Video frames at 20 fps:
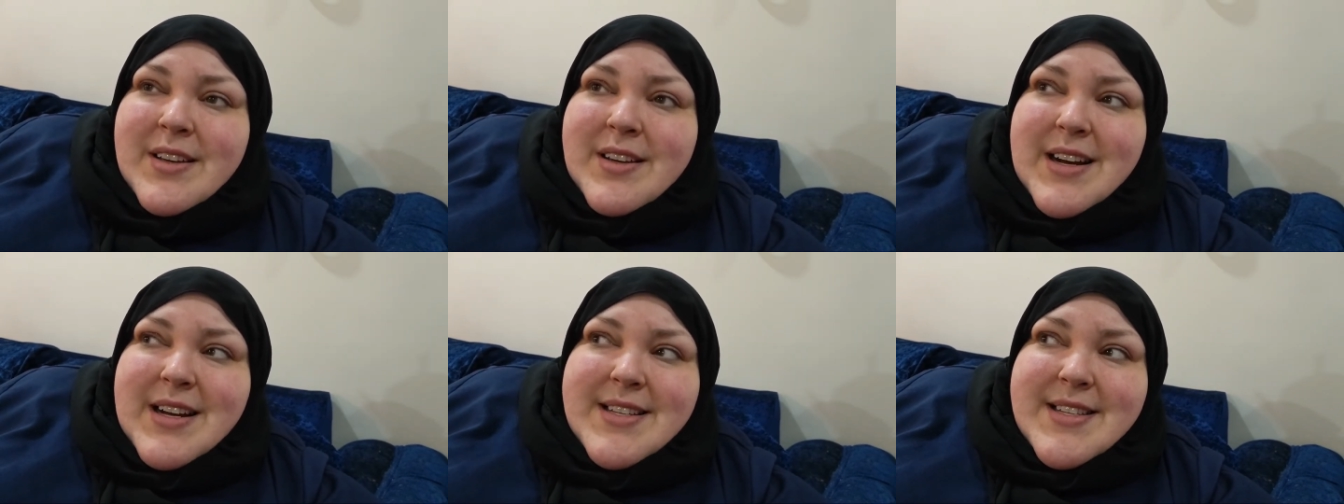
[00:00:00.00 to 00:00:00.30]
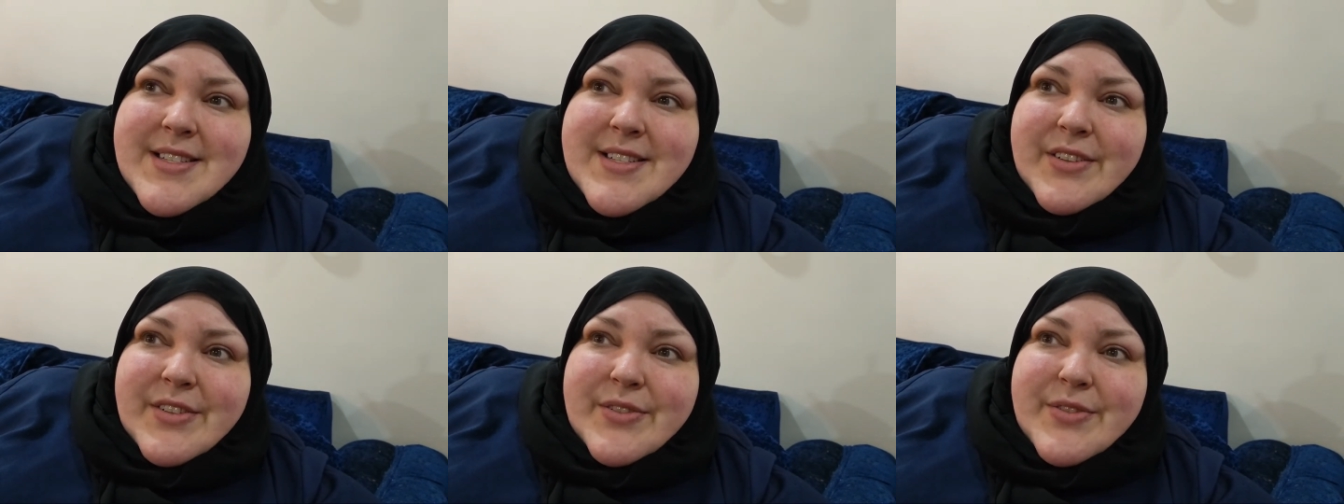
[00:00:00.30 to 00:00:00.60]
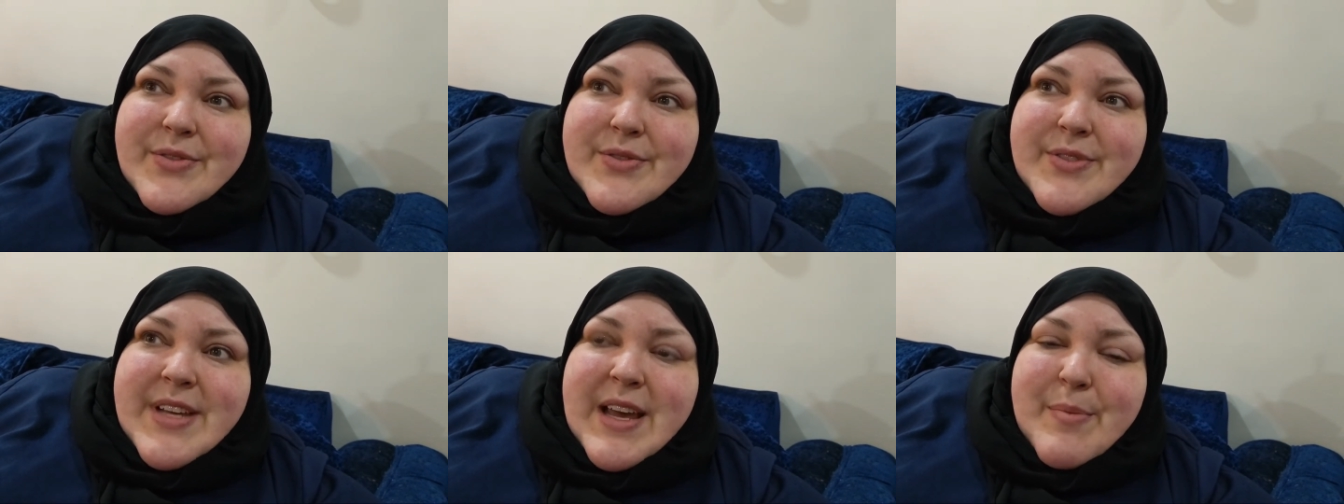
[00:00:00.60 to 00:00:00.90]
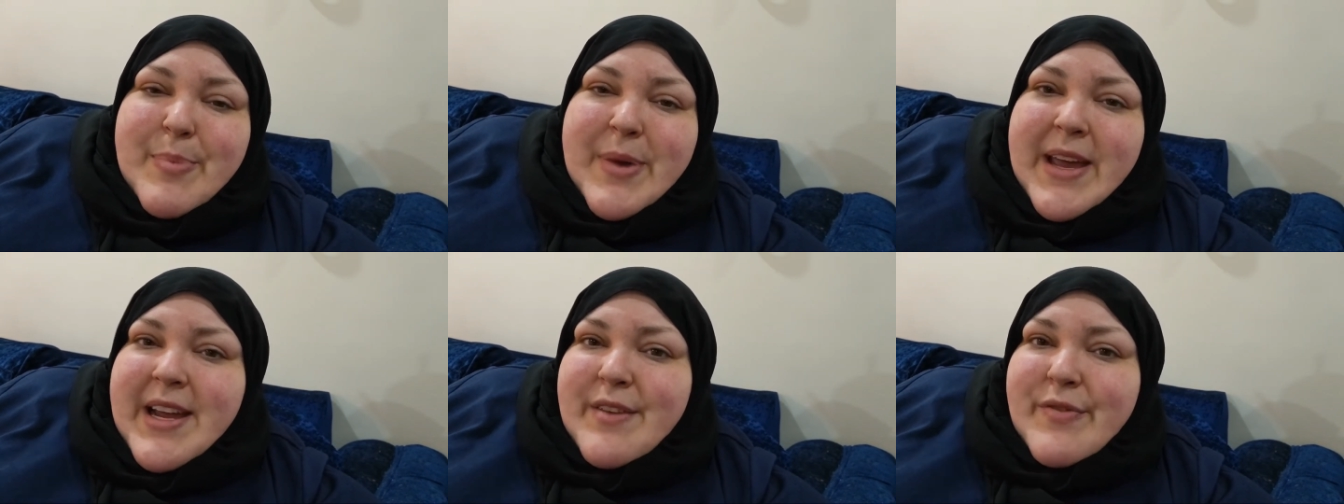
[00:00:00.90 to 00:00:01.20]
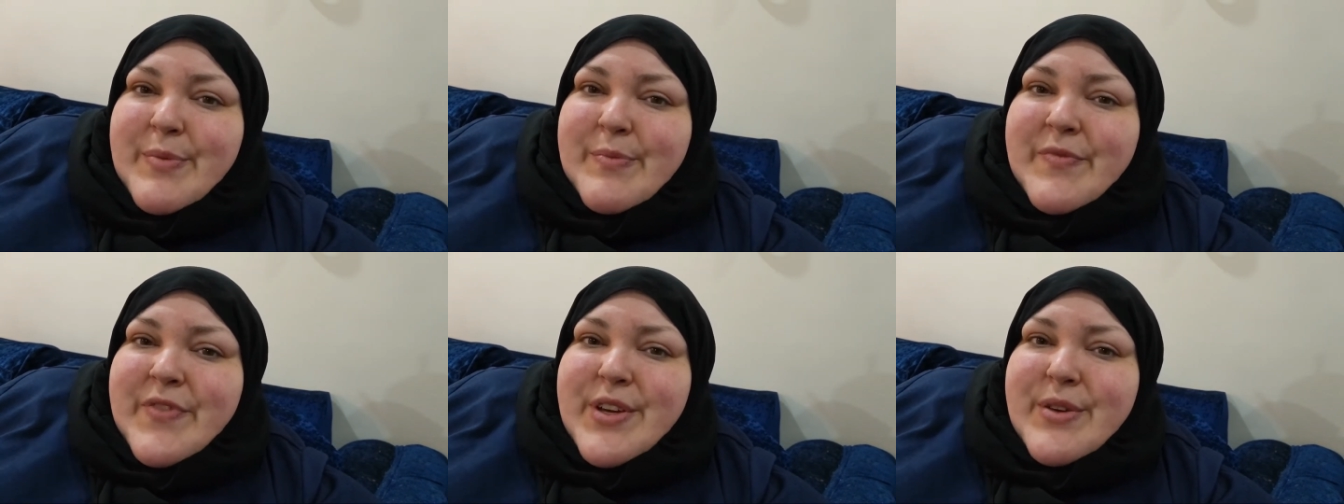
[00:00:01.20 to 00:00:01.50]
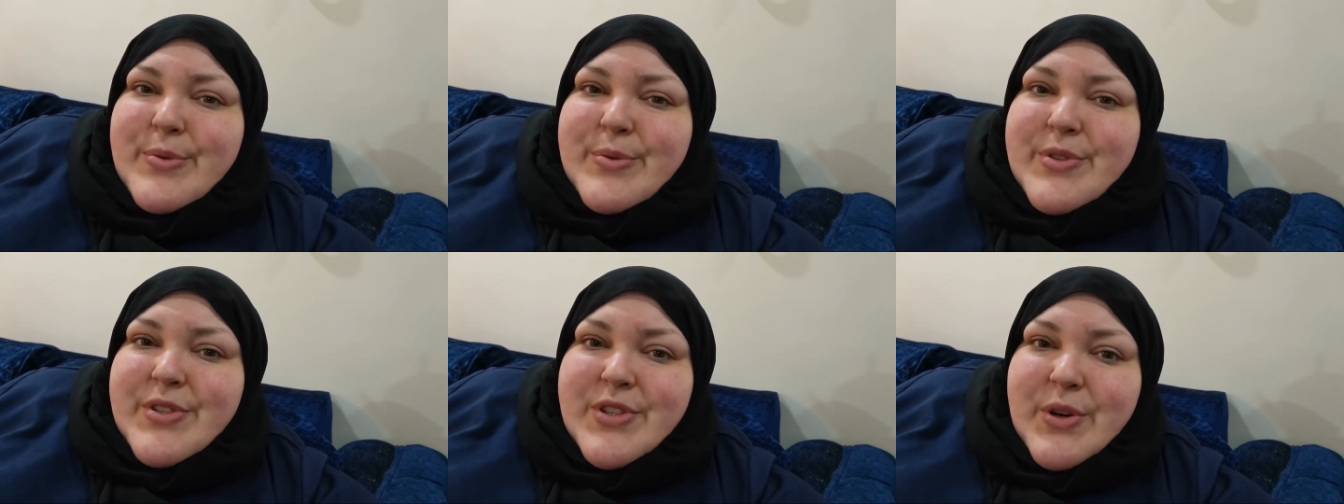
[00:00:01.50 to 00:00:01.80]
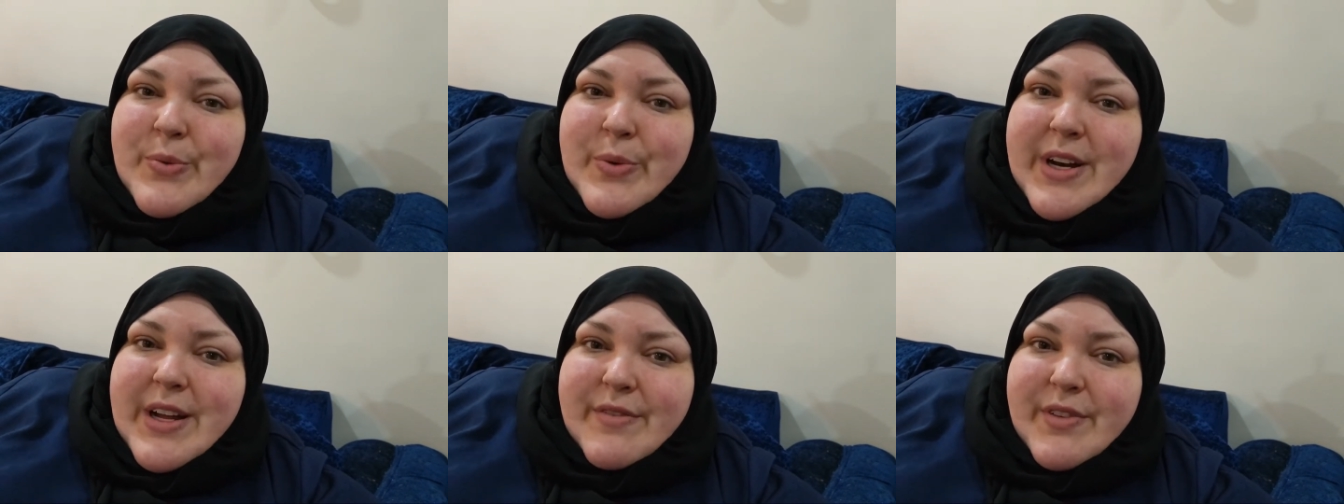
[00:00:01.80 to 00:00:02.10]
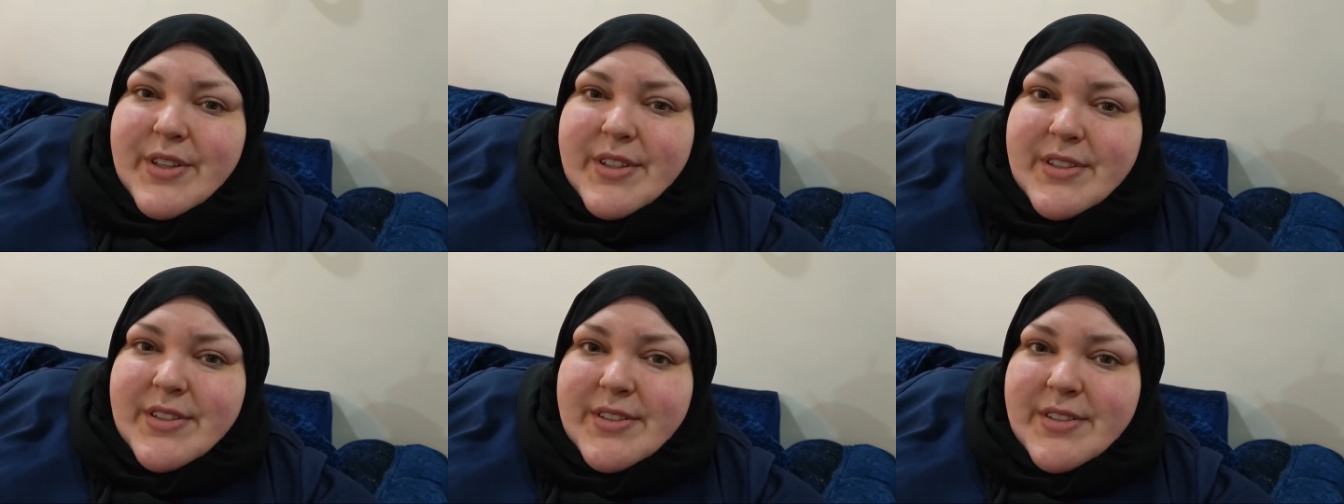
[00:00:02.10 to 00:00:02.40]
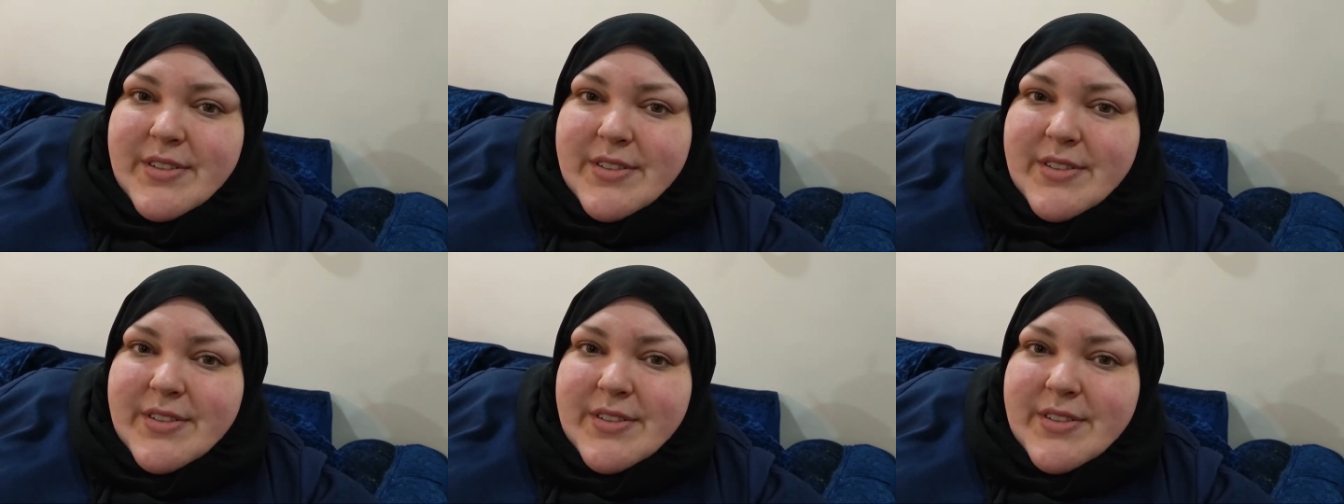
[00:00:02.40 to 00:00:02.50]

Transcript: I still get paid from views, so whatever.